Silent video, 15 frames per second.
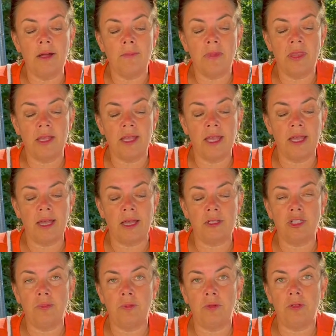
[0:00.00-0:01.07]
the cake
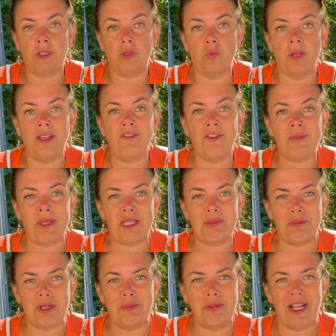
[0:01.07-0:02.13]
actually pulls away from the
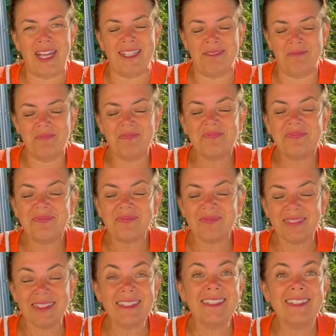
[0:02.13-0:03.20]
spring pan.
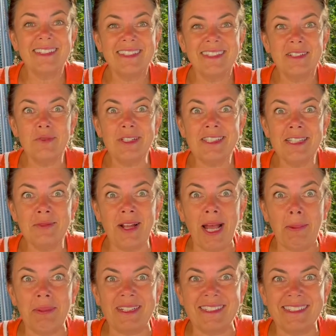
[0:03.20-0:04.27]
We'll see what
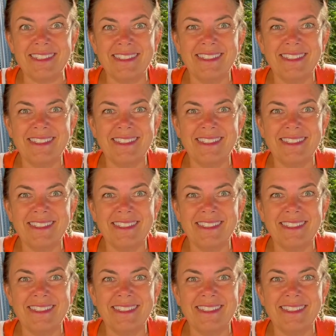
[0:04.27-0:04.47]
happens.